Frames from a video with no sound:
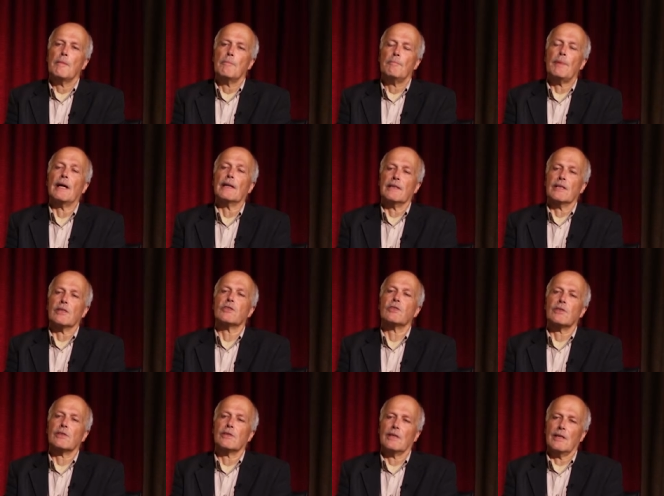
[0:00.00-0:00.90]

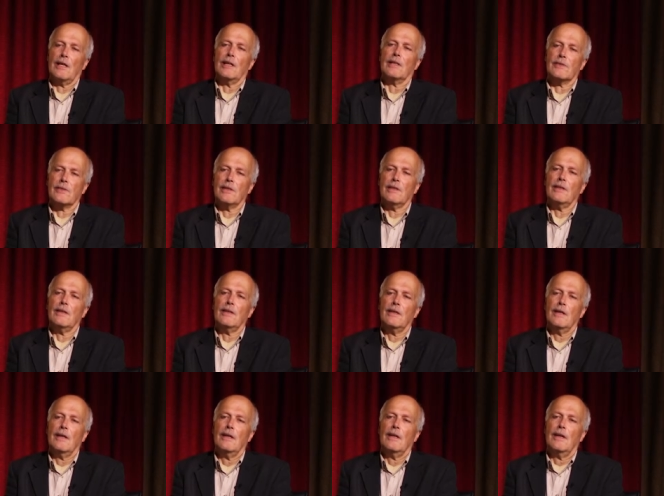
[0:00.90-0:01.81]
punish Gaza,
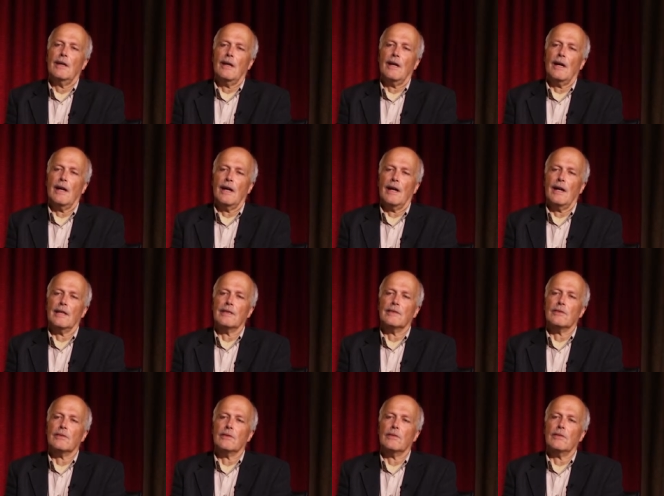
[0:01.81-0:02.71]

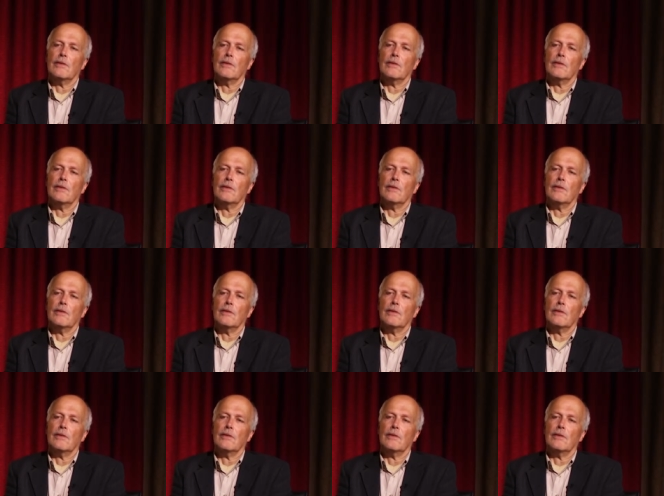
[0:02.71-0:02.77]
and